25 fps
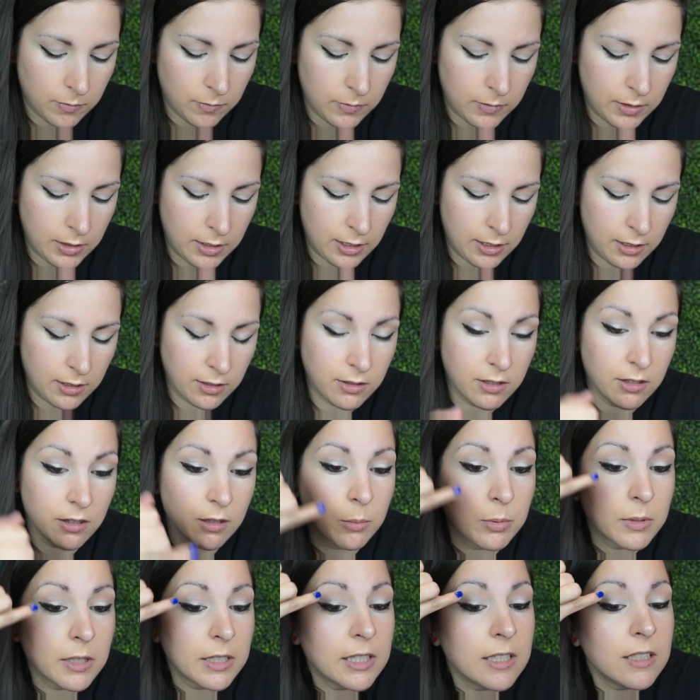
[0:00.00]
dig into the
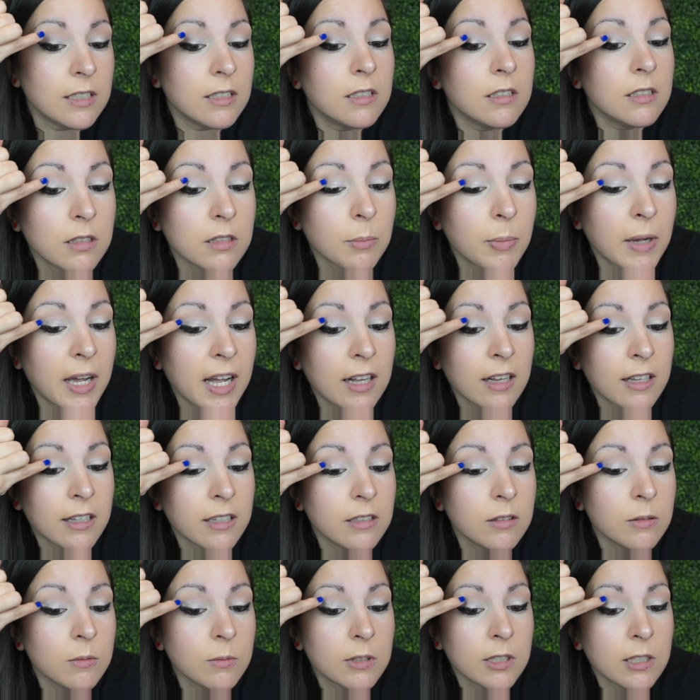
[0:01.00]
plate, the palette,
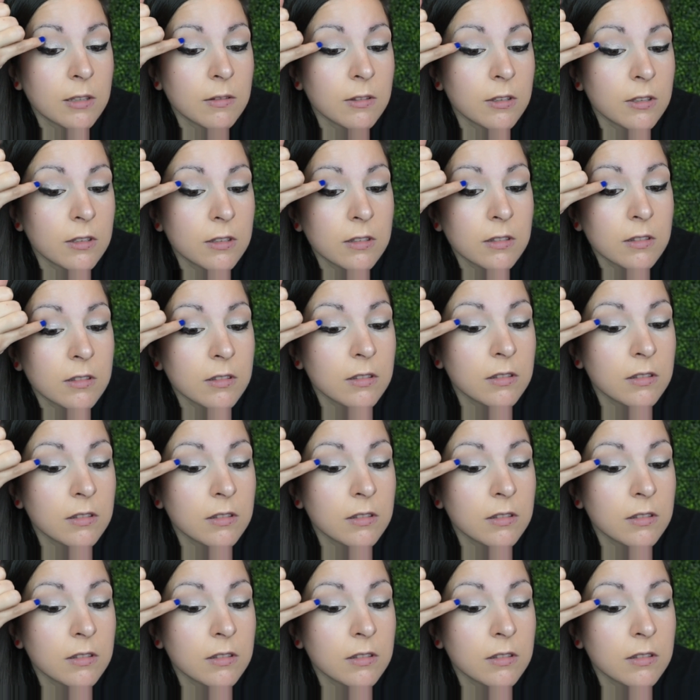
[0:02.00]
whatever.